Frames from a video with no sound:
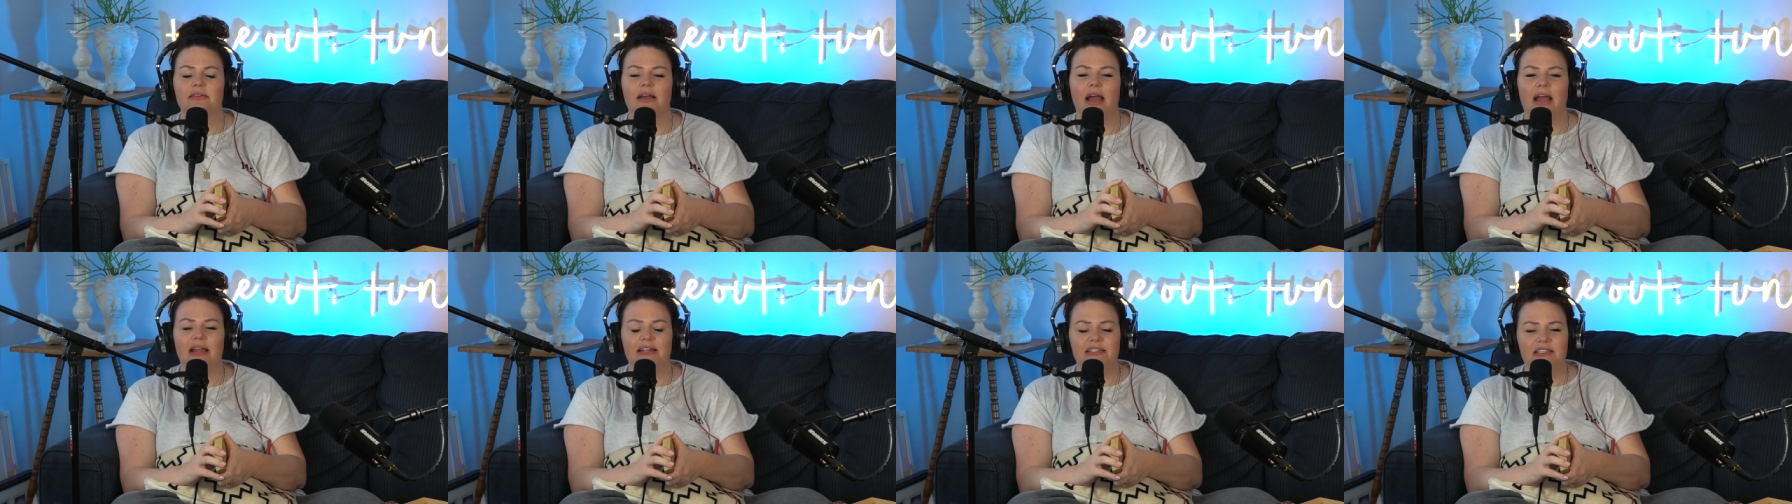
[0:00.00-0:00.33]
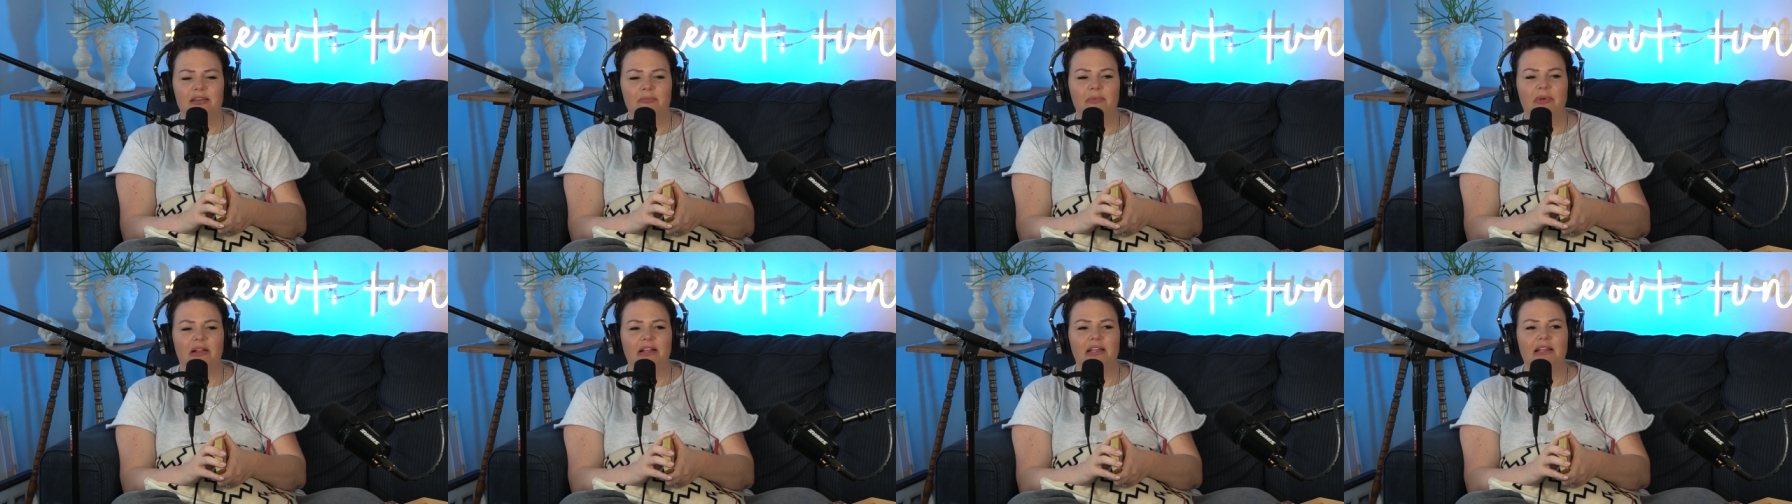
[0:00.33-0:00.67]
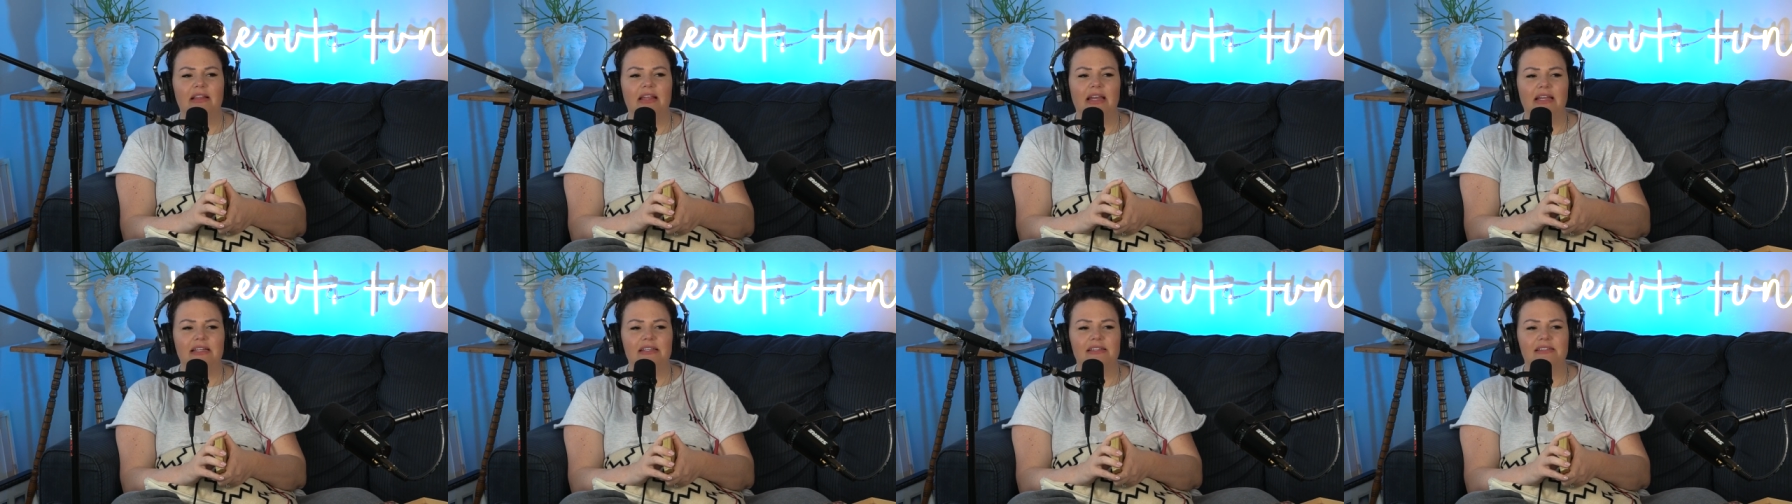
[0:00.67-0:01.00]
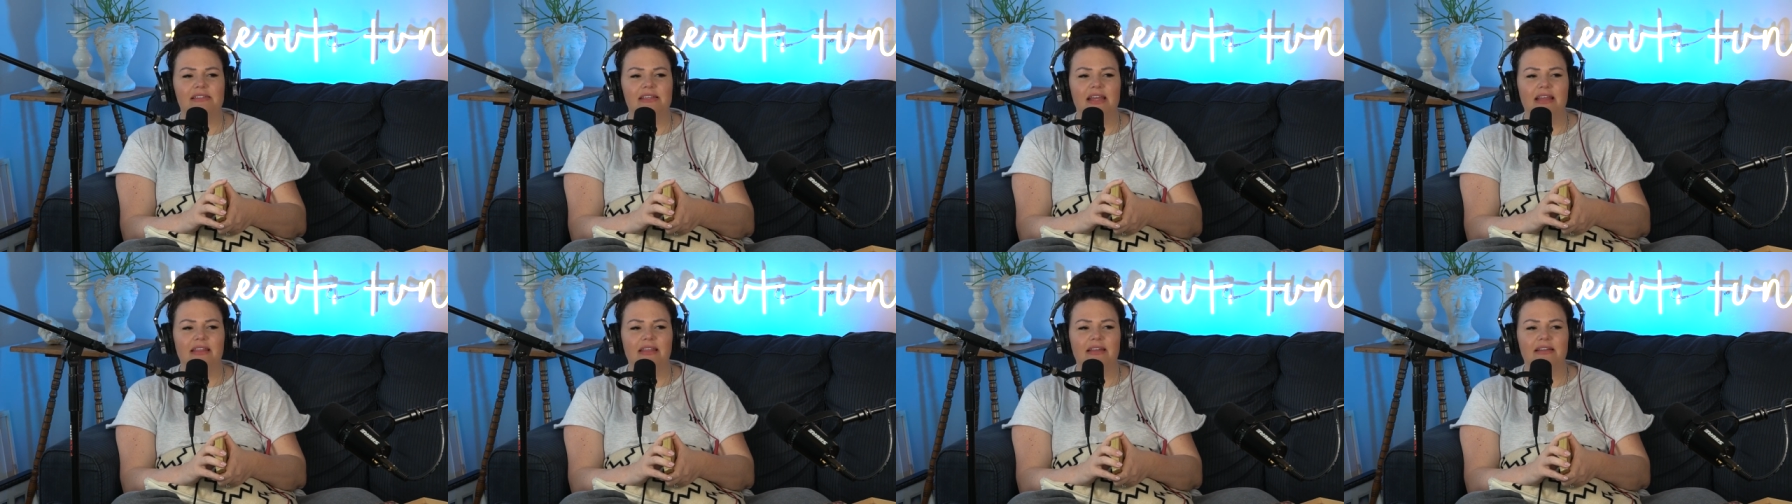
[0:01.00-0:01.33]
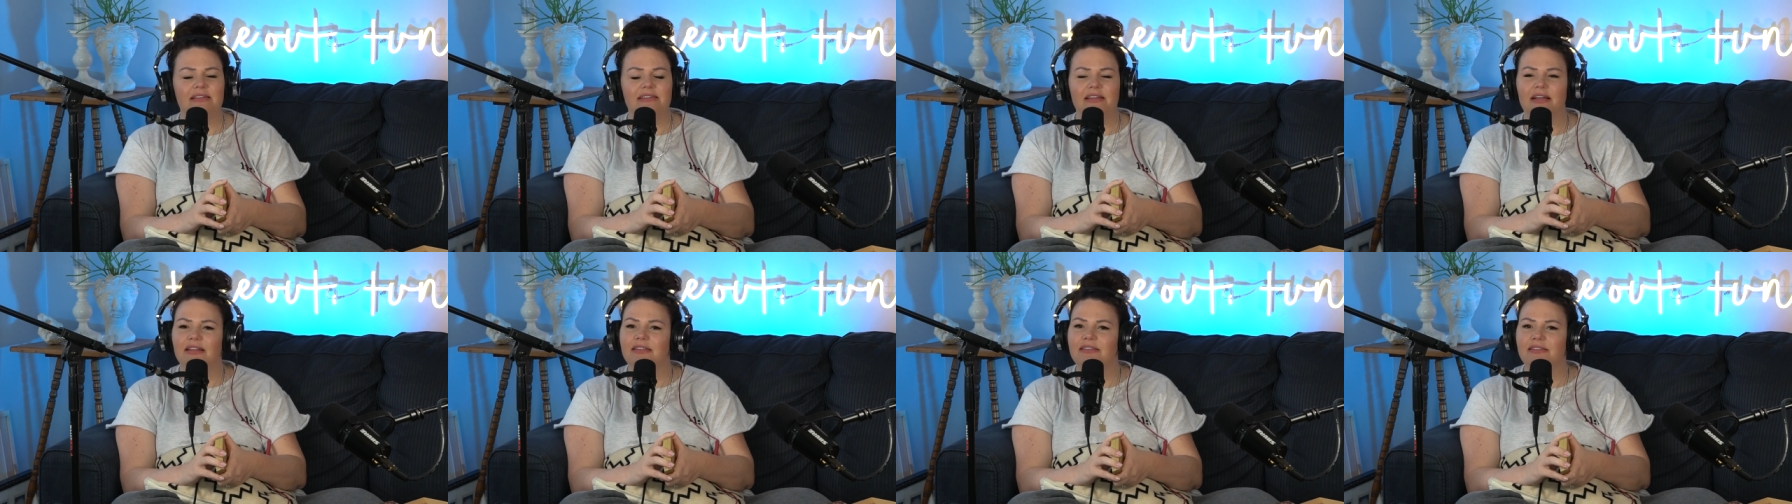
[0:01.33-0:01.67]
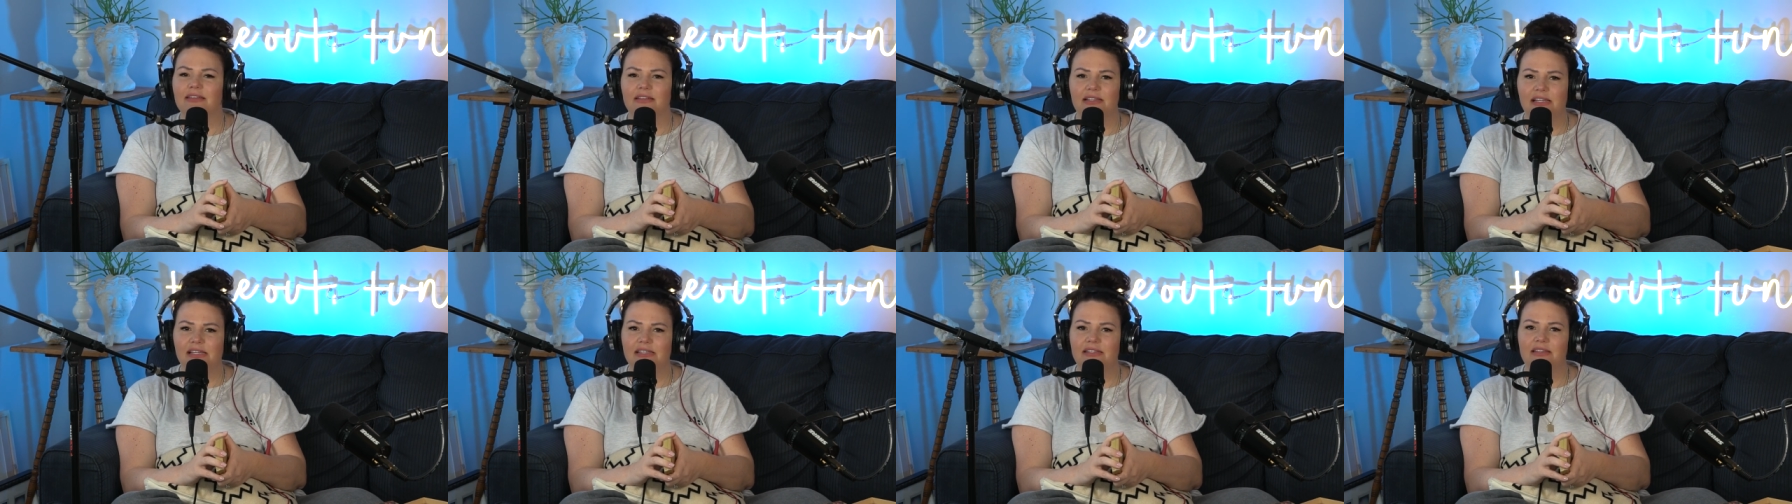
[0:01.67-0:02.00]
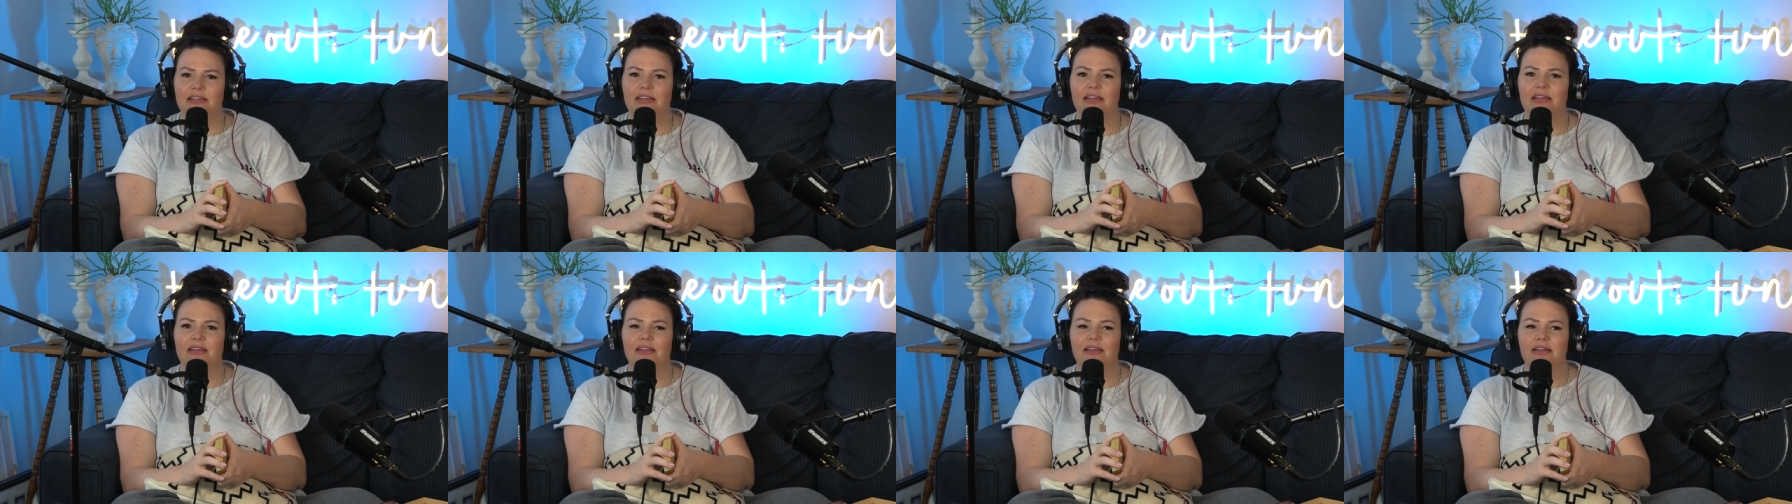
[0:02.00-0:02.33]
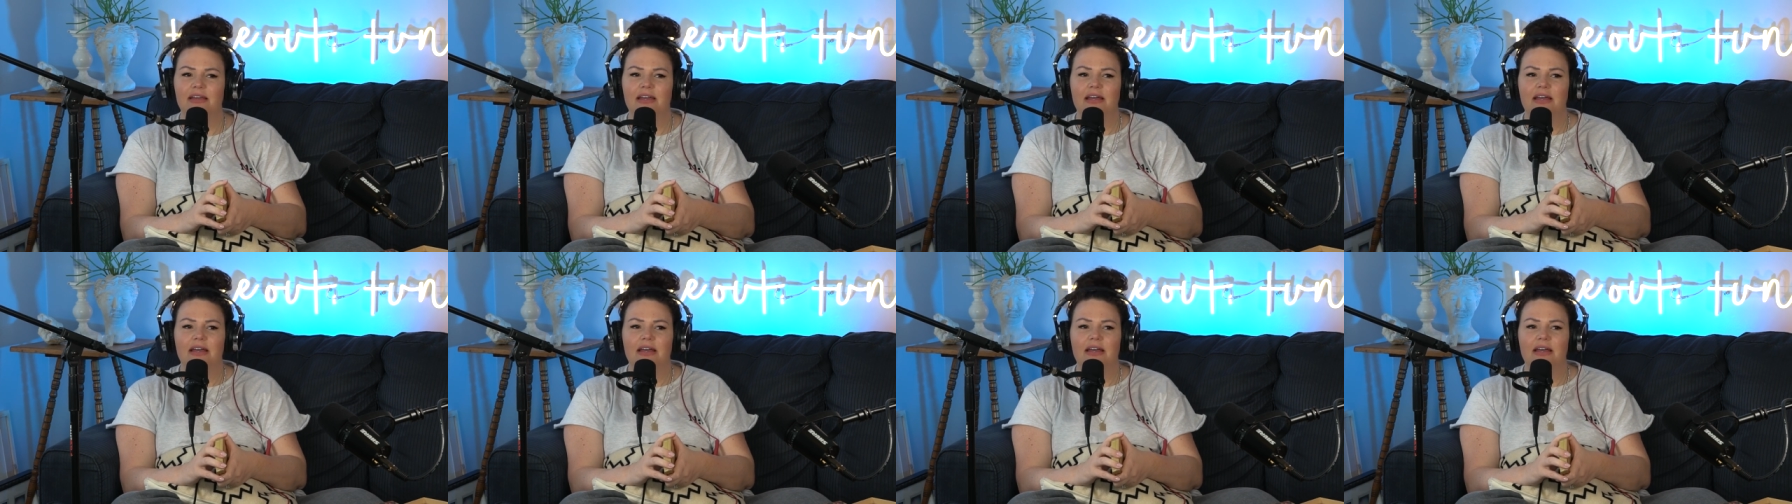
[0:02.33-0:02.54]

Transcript: I typically like to say that it's unsolicited.